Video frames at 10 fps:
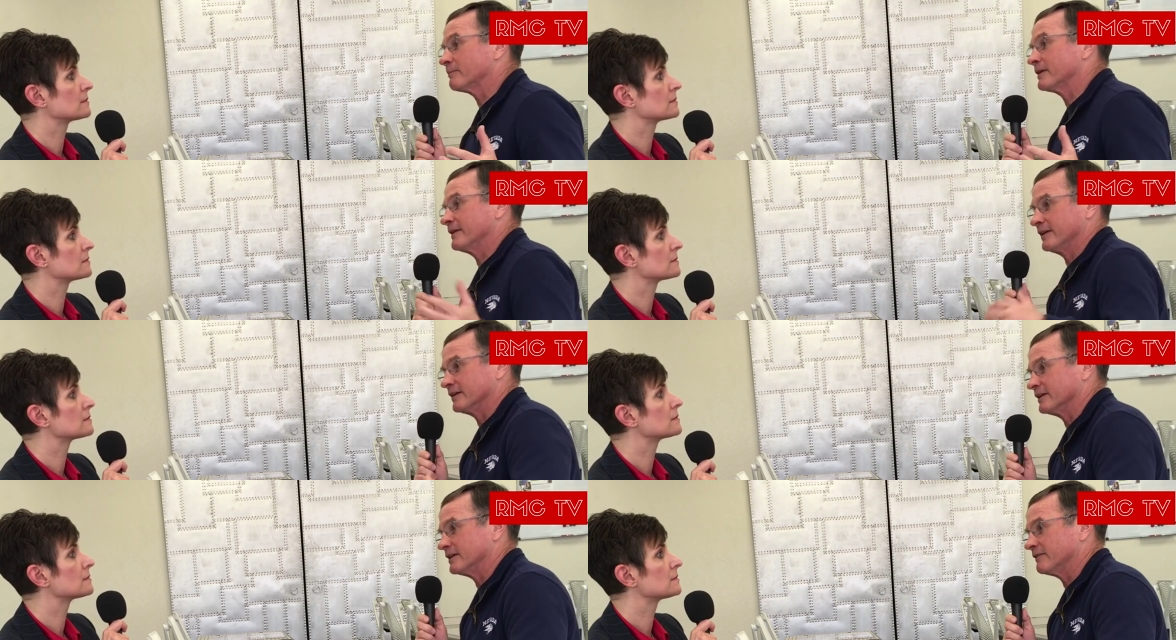Speaker 1: up and then
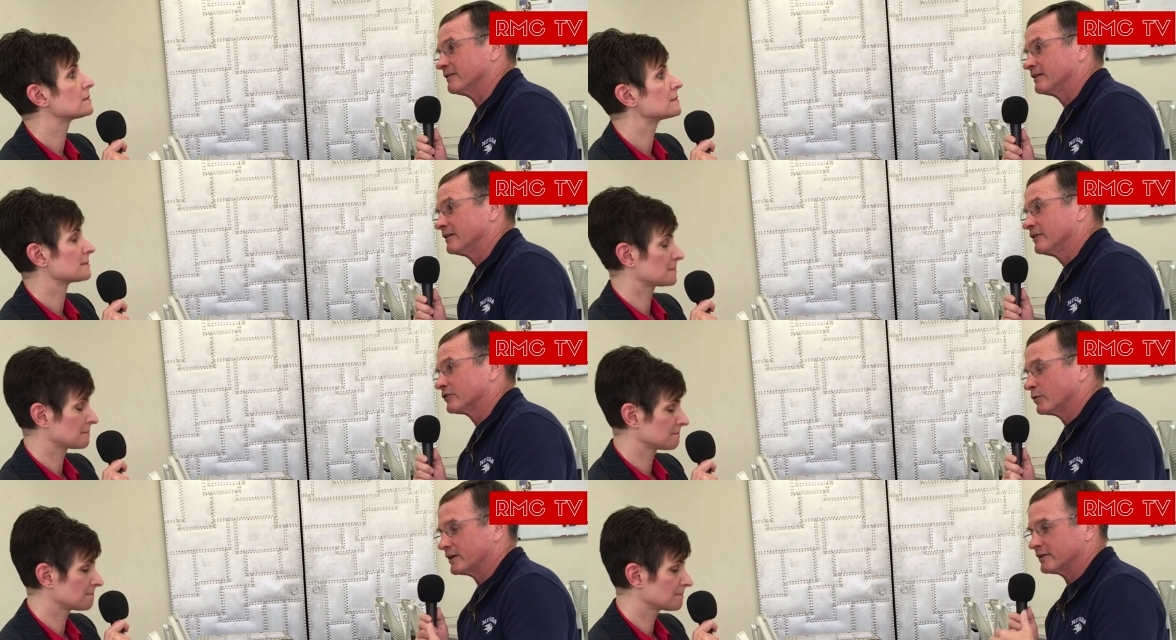they leave.
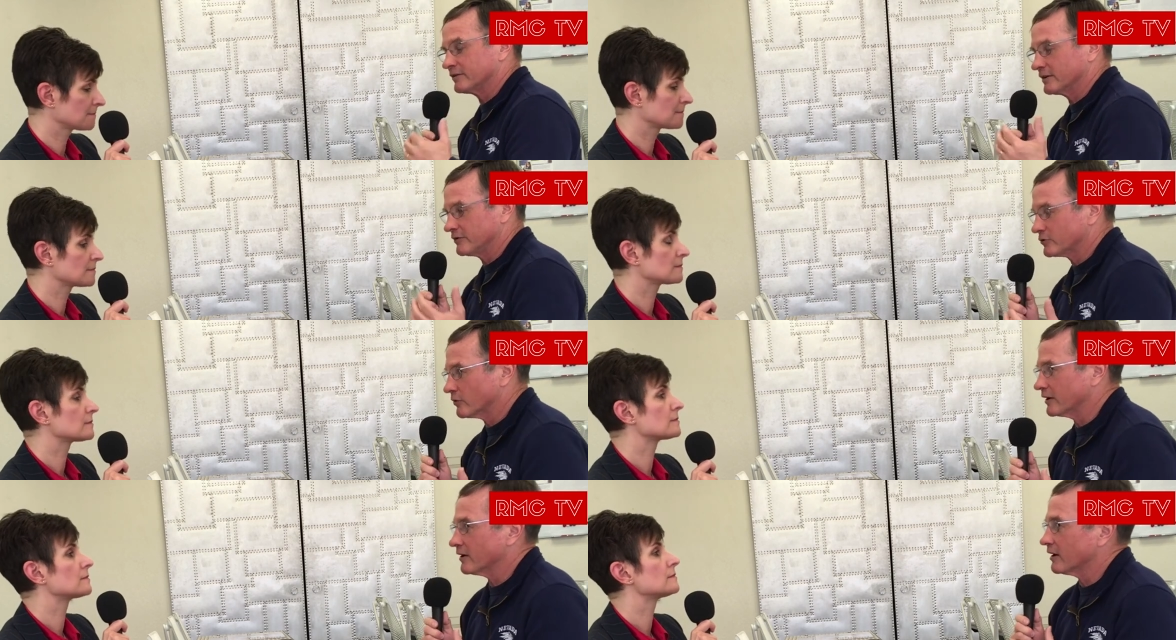So we get to
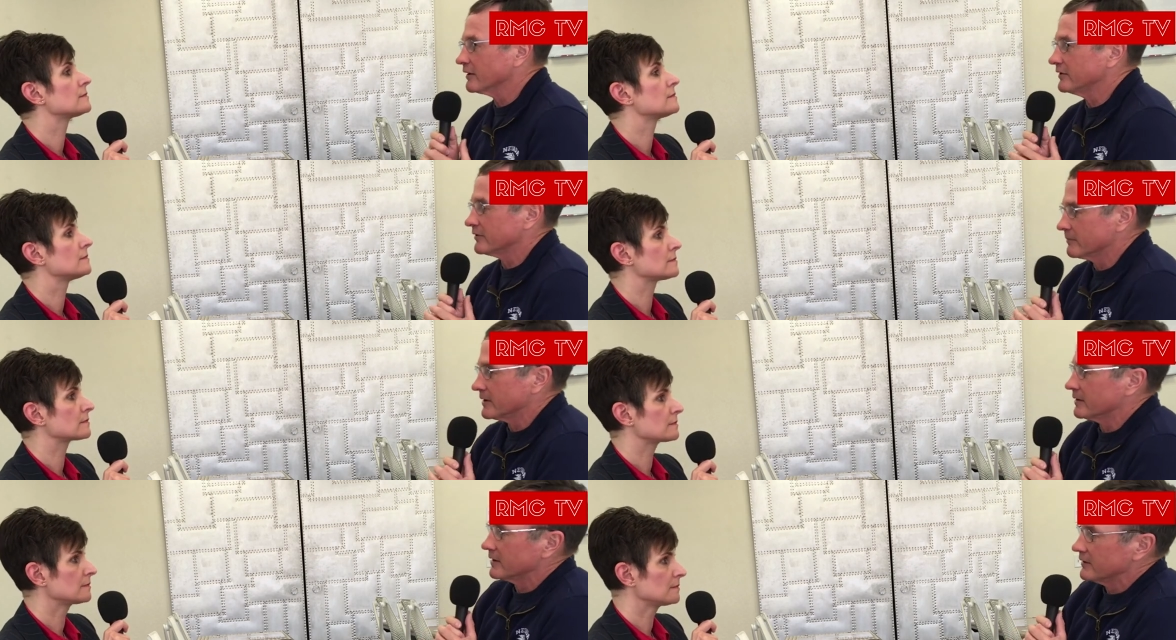enjoy all these
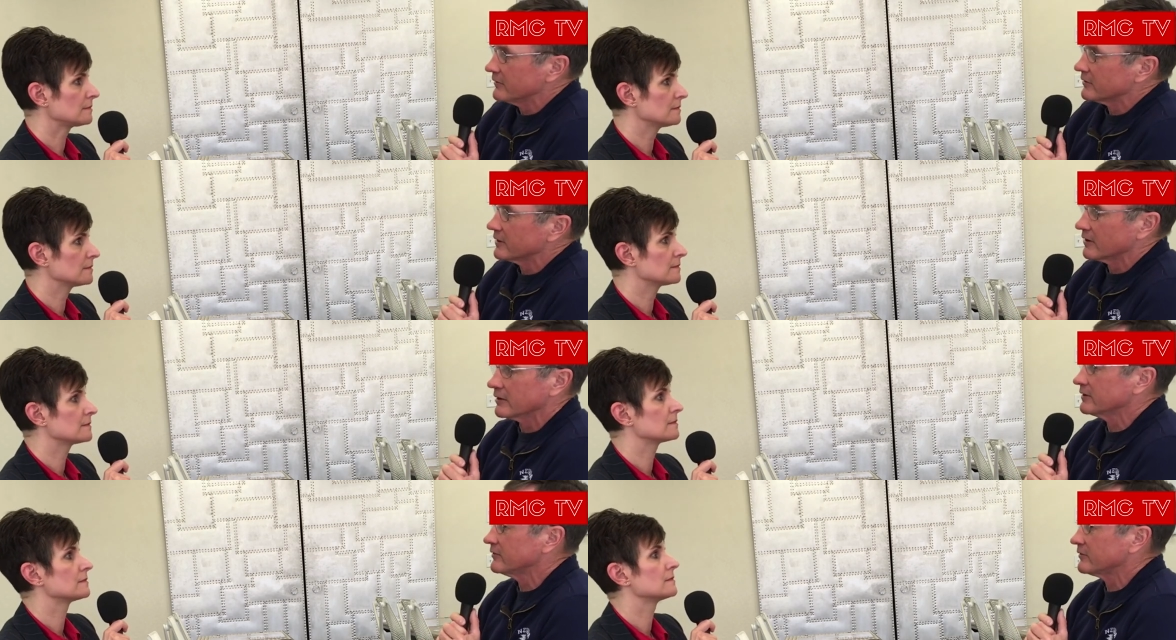amenities and
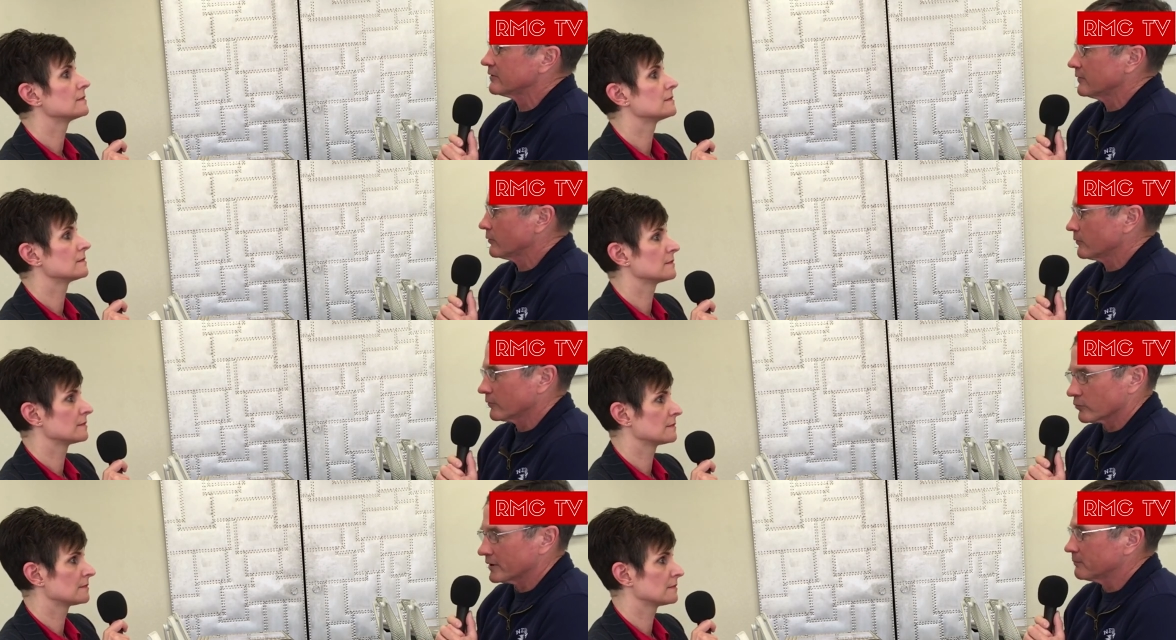all these
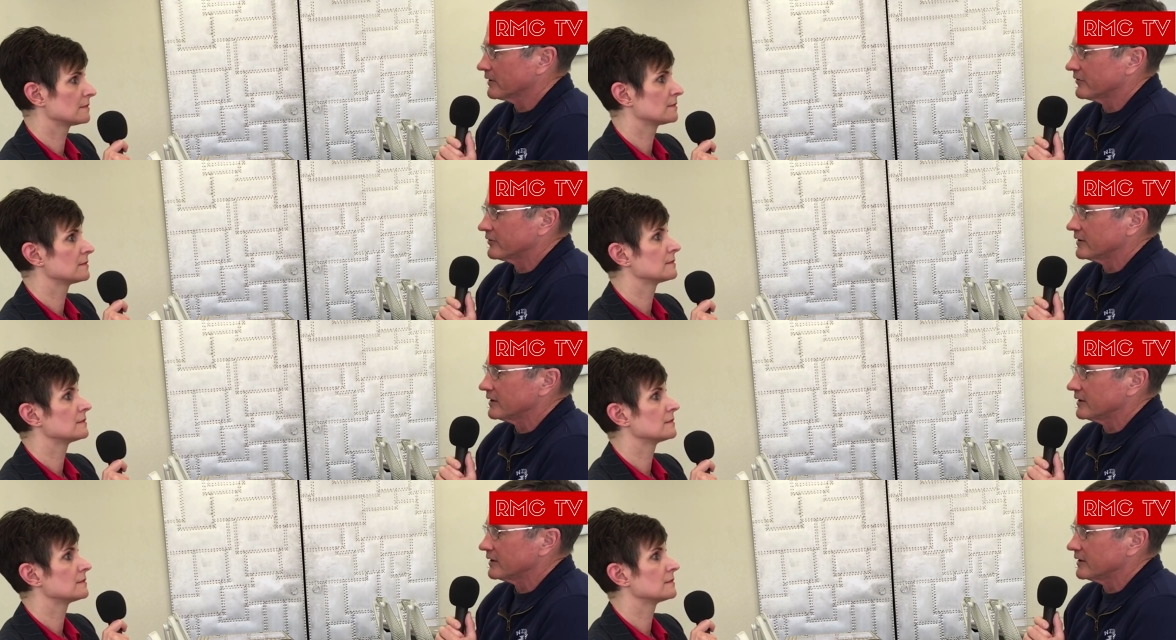great places to